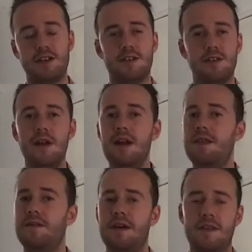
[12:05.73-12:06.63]
So the
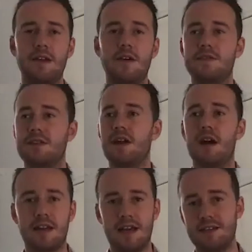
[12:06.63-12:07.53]
fact that they often can't
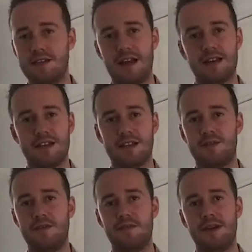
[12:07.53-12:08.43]
get instant access to
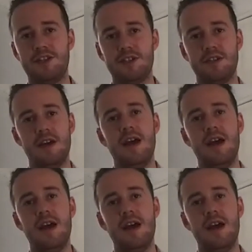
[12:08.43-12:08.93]
information,